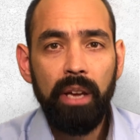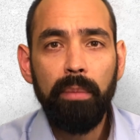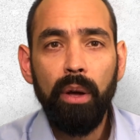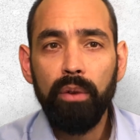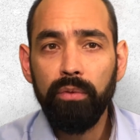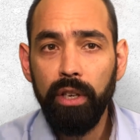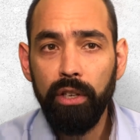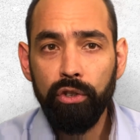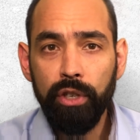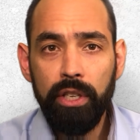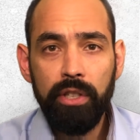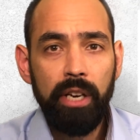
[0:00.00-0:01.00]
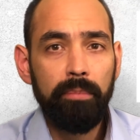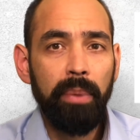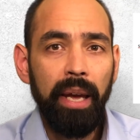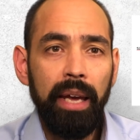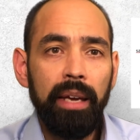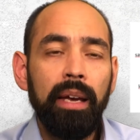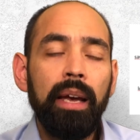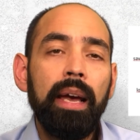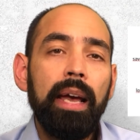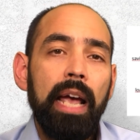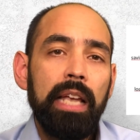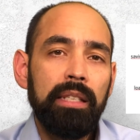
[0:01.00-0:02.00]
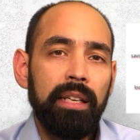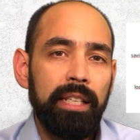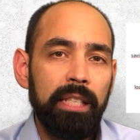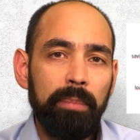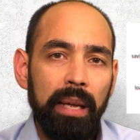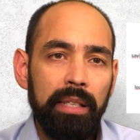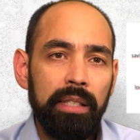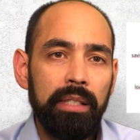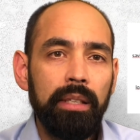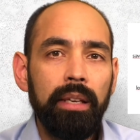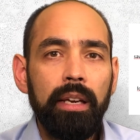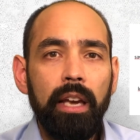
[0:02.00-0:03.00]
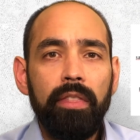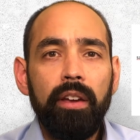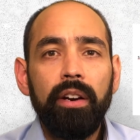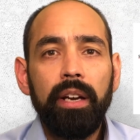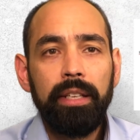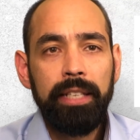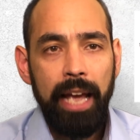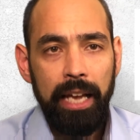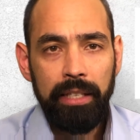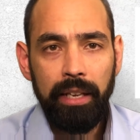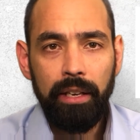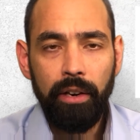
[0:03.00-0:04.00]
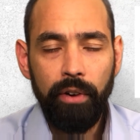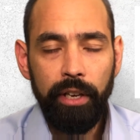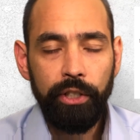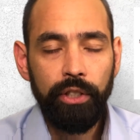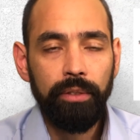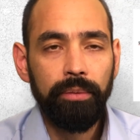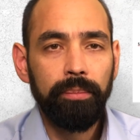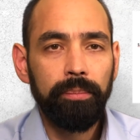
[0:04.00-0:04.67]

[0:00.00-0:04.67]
the amount of interest they are paying as an expense in their tax declaration.